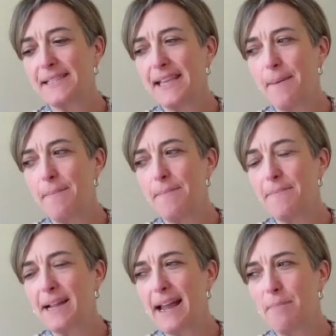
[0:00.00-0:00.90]

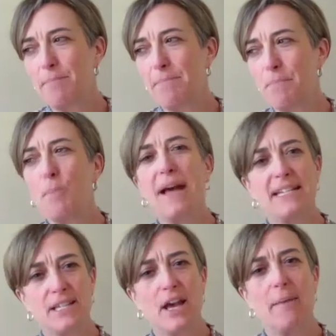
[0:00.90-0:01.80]
kind of
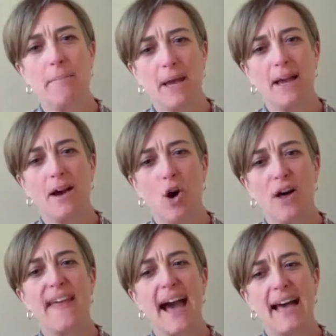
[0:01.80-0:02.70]
momentum
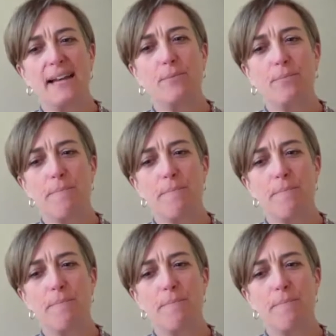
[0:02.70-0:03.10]
on that,